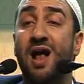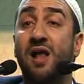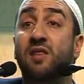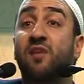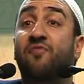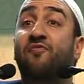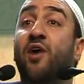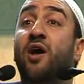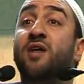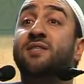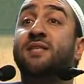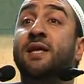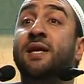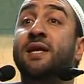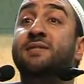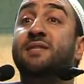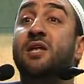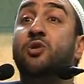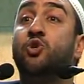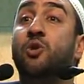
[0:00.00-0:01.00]
The first thing
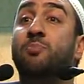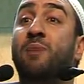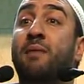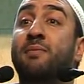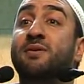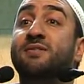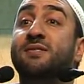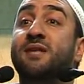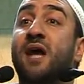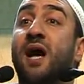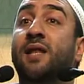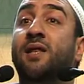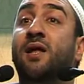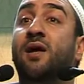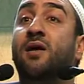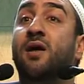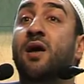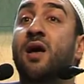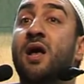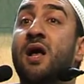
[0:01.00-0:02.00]
he said to Imam
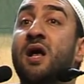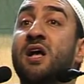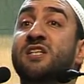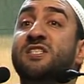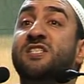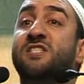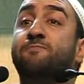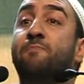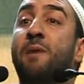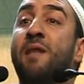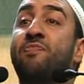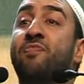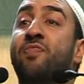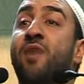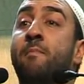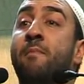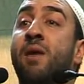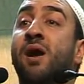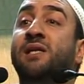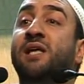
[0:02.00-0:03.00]
al-Sadiq, spend
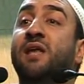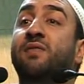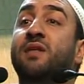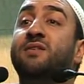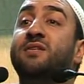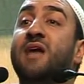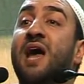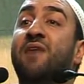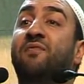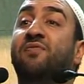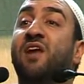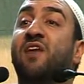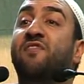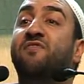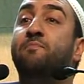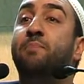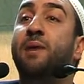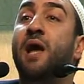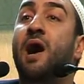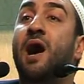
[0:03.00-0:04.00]
the money that I've
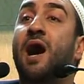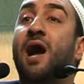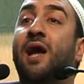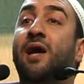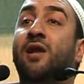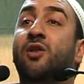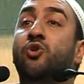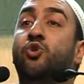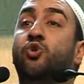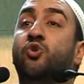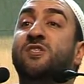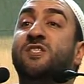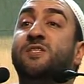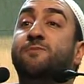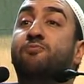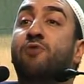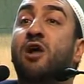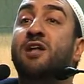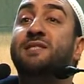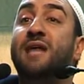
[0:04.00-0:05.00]
left behind to
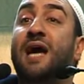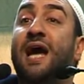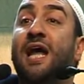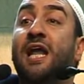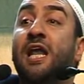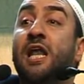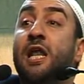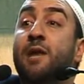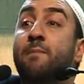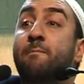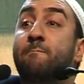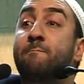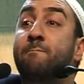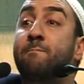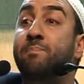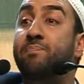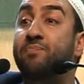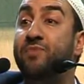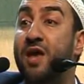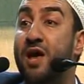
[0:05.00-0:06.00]
spread ilm,
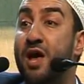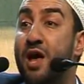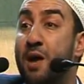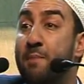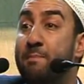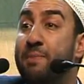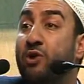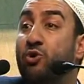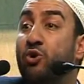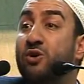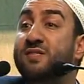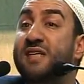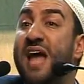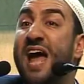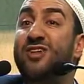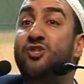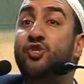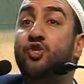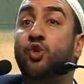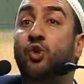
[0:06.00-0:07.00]
because
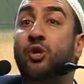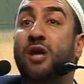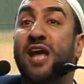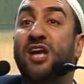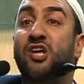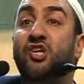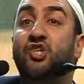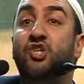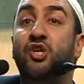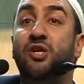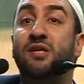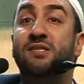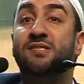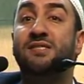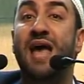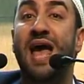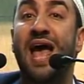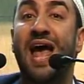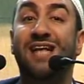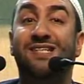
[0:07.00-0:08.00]
education is
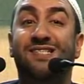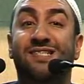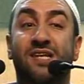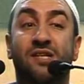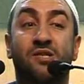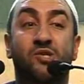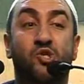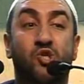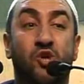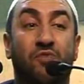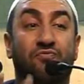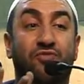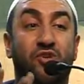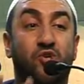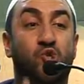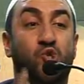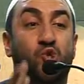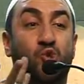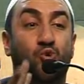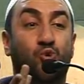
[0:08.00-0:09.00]
the essence of the
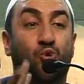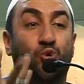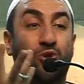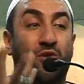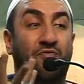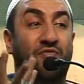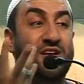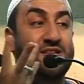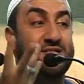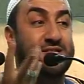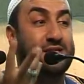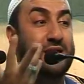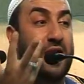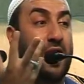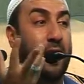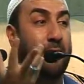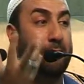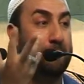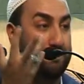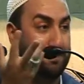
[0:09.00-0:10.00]
school of
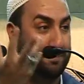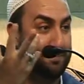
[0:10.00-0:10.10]
Islam.